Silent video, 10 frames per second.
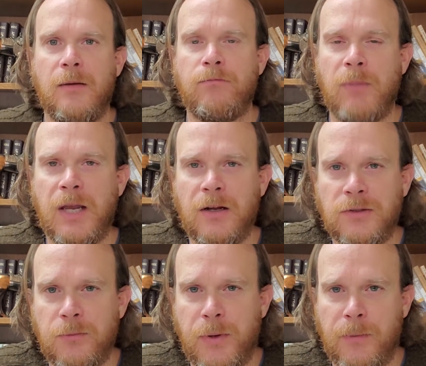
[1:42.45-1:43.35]
made
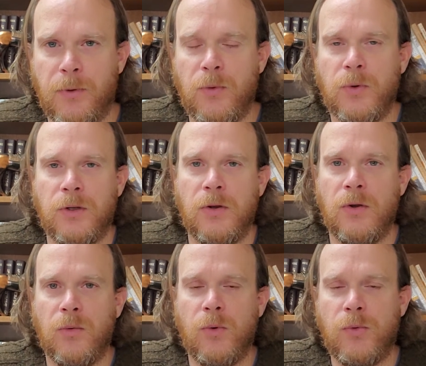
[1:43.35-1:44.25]
us a people when
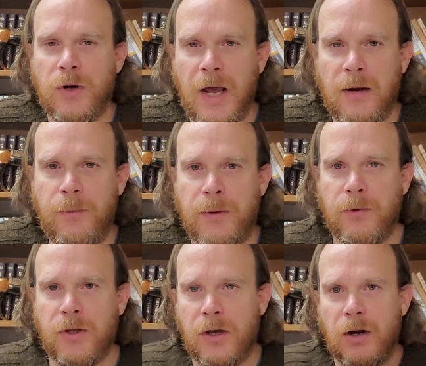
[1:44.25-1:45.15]
we were not a
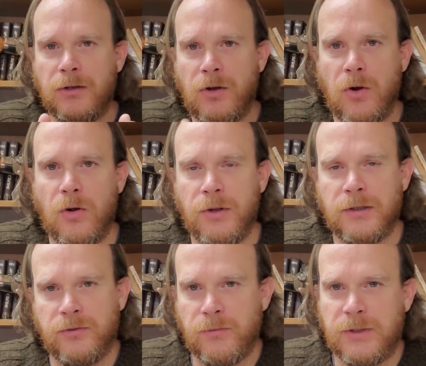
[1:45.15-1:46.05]
people, that God has called
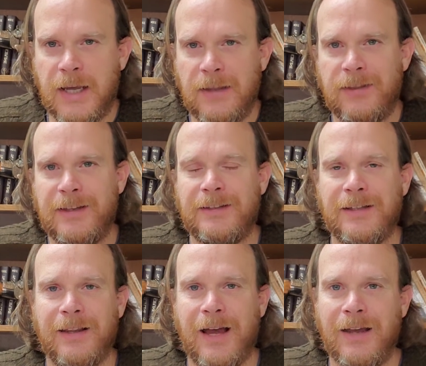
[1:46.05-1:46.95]
us from death
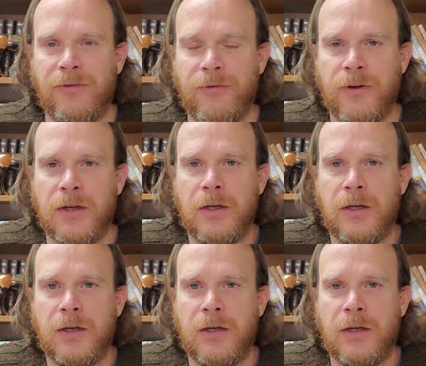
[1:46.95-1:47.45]
into life,